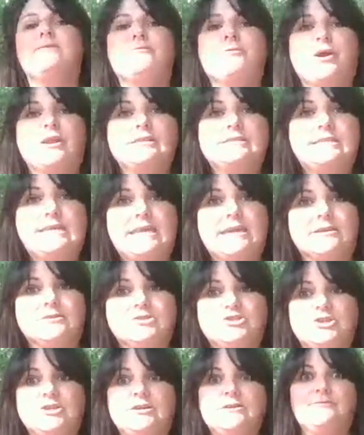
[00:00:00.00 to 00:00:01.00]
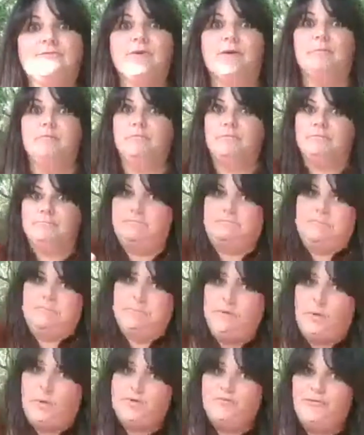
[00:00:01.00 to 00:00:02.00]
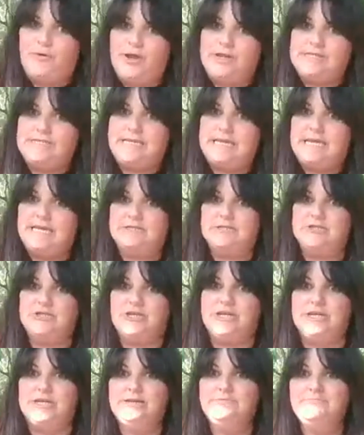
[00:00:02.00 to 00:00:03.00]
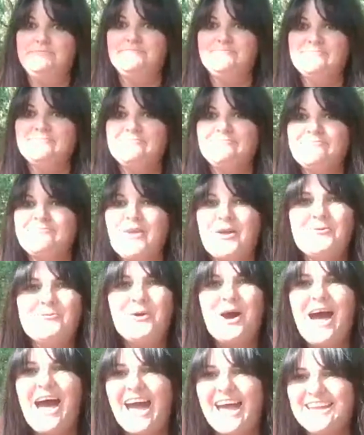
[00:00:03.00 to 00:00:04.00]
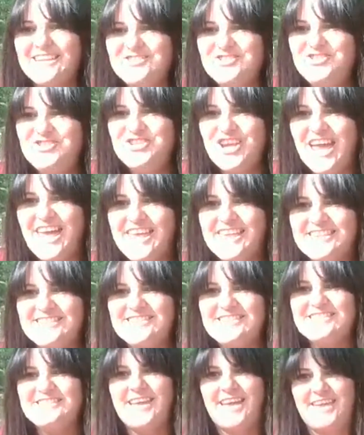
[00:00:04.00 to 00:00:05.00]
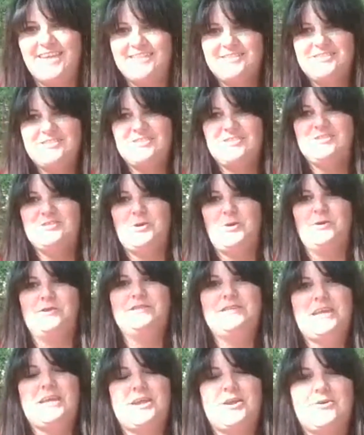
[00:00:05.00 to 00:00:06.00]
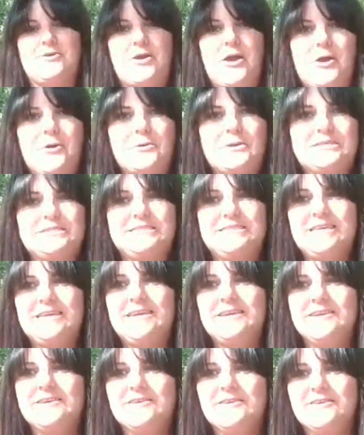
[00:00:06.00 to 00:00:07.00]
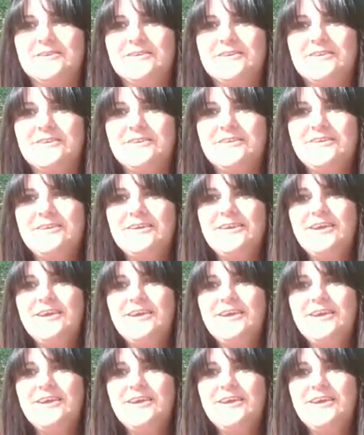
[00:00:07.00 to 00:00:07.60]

friend Tangie, from your friend Tangie. Well, hi, Jen. Science to Soul Tarot is here.